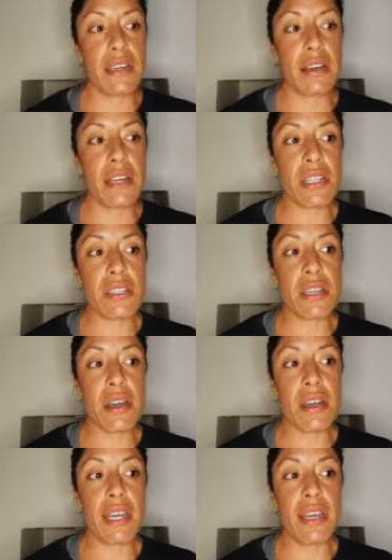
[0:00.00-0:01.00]
I
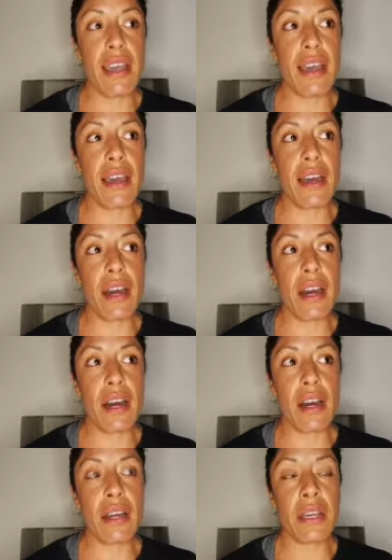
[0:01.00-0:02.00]
I uh,
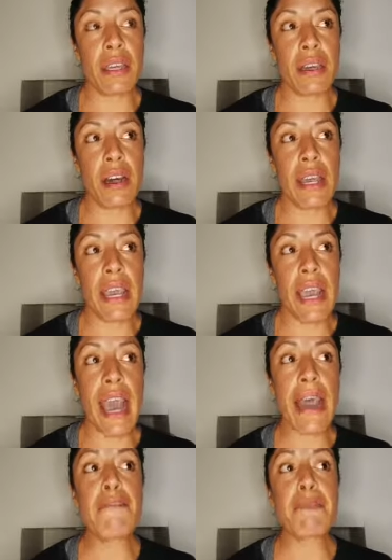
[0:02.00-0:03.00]
I I
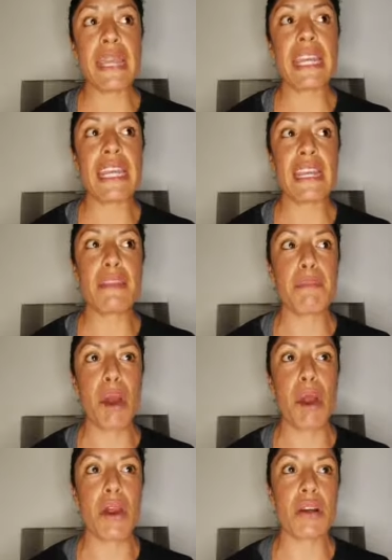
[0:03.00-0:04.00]
have been in the
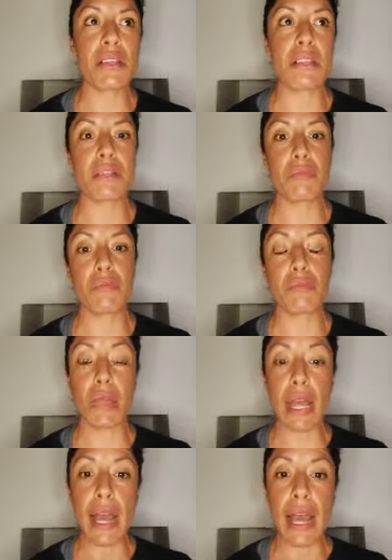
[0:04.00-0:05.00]
past
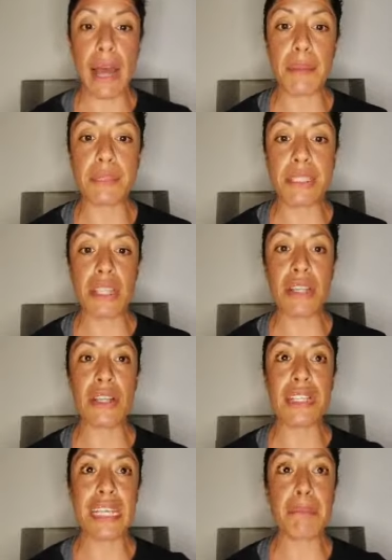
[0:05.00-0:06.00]

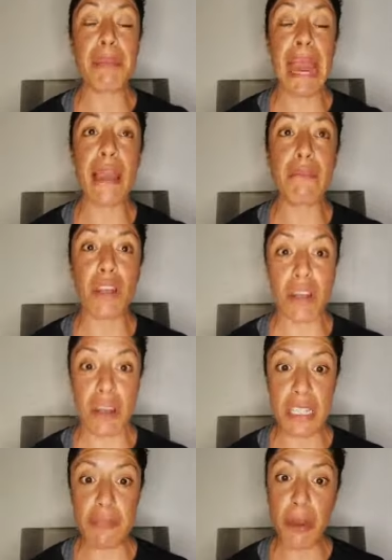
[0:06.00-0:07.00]
absolutely
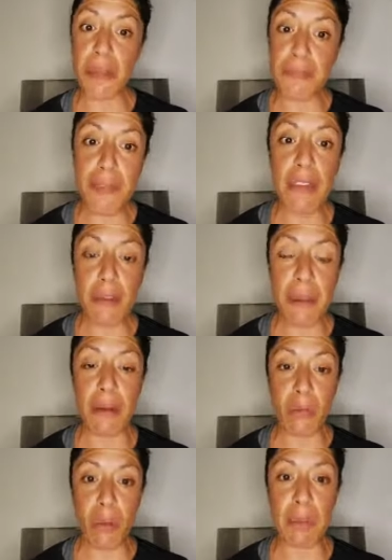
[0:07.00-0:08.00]
paralyzed by fear
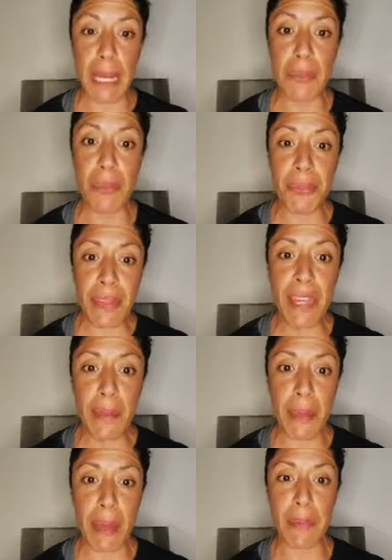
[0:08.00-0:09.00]
about what people think
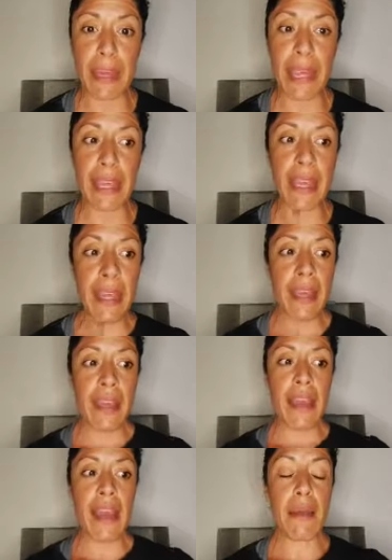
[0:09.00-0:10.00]
about me.
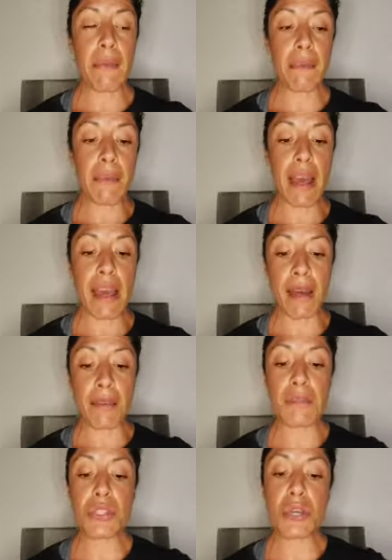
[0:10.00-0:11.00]
Um,
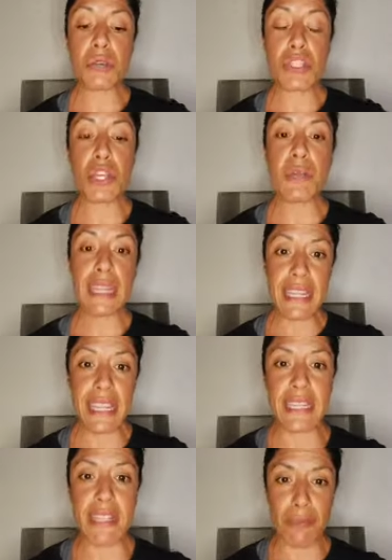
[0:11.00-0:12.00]
um, so doing
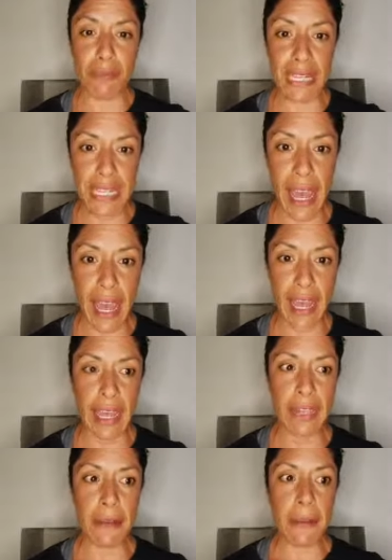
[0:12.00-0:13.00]
this every
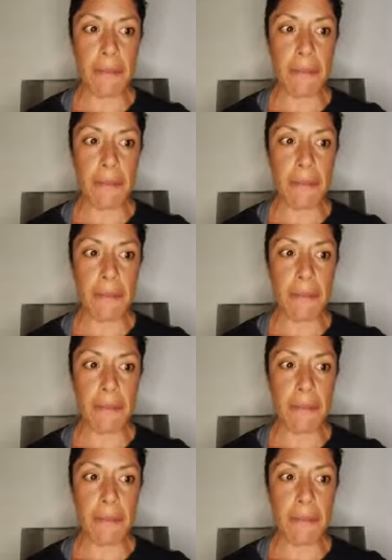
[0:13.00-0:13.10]
day